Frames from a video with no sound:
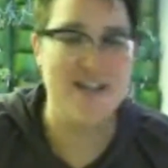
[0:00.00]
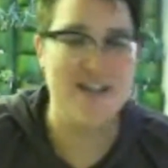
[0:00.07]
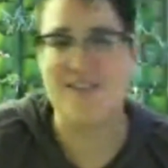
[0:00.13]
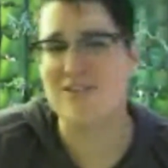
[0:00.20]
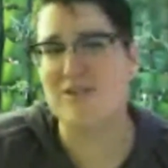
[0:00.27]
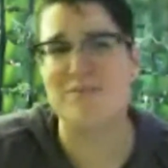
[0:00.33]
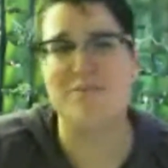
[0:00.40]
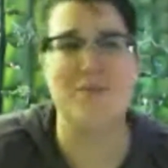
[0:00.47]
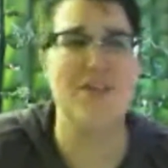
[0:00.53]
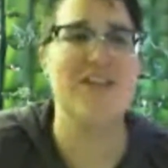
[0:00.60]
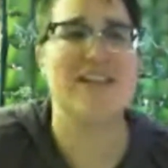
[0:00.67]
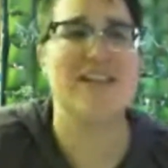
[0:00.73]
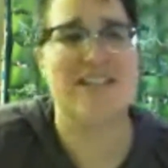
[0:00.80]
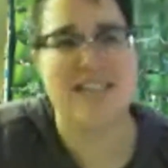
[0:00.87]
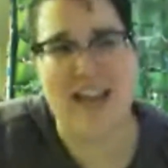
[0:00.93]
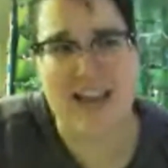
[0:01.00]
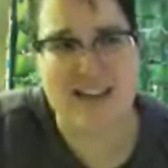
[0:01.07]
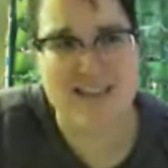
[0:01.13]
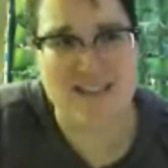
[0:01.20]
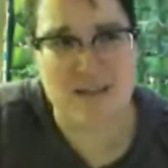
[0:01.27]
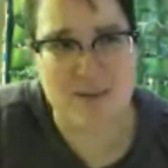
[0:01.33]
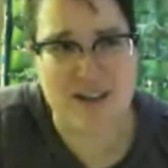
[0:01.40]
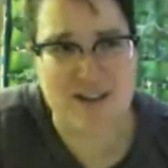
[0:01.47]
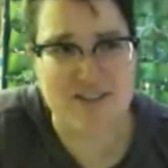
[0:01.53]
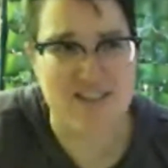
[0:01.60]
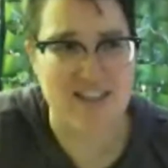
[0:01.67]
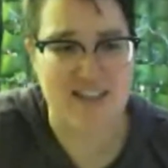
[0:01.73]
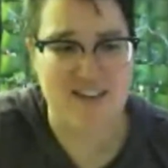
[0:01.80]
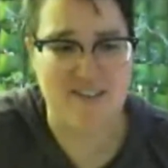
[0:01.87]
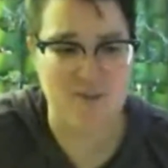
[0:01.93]
There's a million texts about
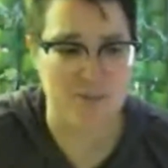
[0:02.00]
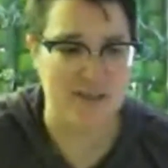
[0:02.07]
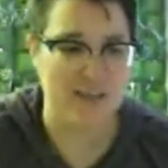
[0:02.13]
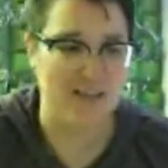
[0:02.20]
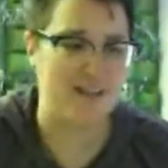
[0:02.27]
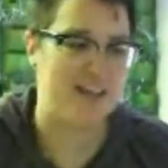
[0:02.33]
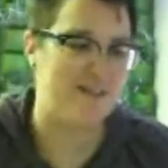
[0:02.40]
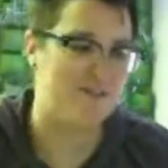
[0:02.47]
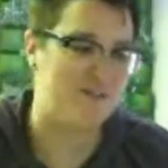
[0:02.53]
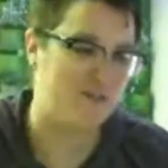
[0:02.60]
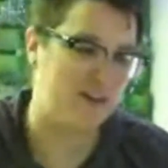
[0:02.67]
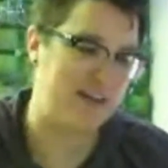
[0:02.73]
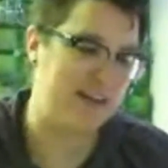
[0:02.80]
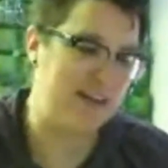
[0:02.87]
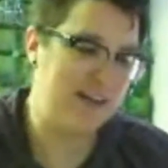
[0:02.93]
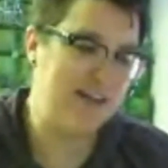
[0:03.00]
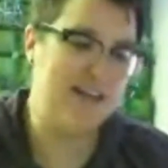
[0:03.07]
slaves being let free